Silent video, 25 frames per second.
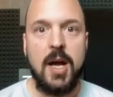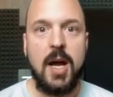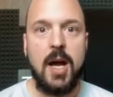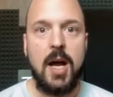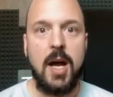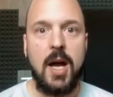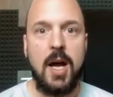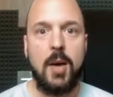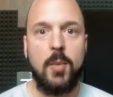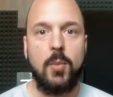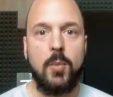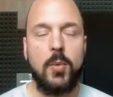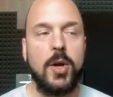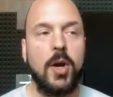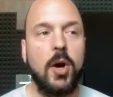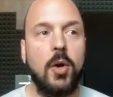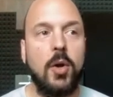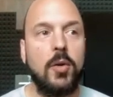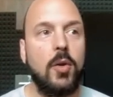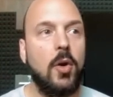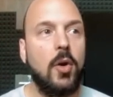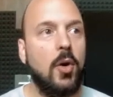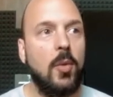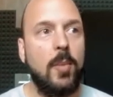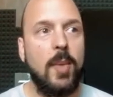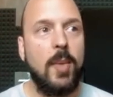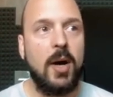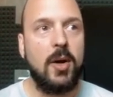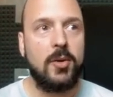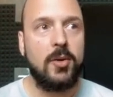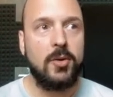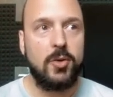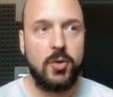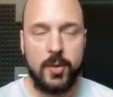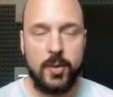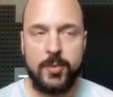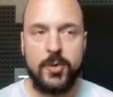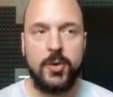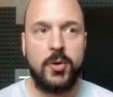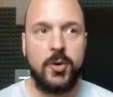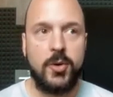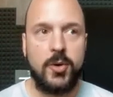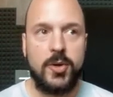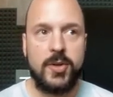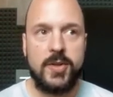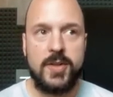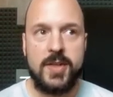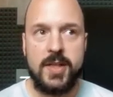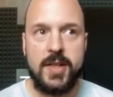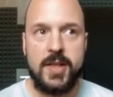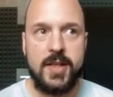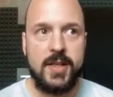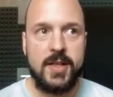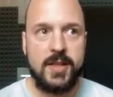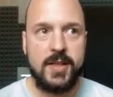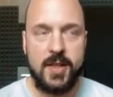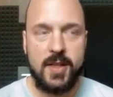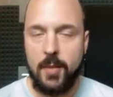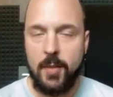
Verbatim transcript: Um, we all know about cryptocurrencies,